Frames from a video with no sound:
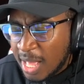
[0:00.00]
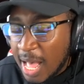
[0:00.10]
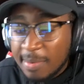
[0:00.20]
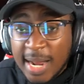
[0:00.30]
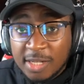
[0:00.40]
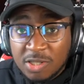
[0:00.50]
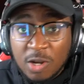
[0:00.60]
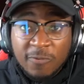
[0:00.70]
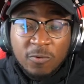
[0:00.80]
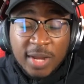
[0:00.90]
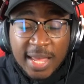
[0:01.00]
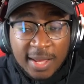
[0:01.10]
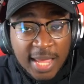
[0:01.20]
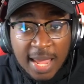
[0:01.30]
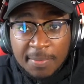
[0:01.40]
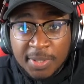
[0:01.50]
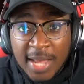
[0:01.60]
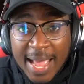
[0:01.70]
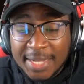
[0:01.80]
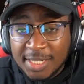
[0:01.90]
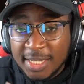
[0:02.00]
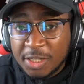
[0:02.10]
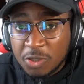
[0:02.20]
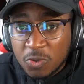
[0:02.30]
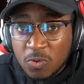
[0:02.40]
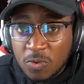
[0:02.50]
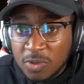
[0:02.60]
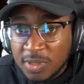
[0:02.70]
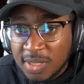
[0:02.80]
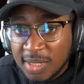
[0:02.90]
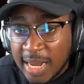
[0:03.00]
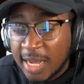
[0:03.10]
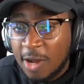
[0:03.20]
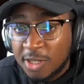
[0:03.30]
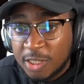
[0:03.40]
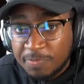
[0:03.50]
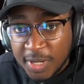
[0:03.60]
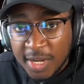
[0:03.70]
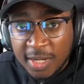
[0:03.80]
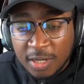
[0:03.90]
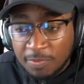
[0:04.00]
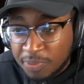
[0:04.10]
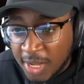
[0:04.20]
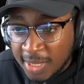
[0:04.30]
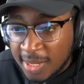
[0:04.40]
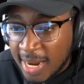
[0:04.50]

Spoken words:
I'm not sure if we're able to actually choose like our speed completely.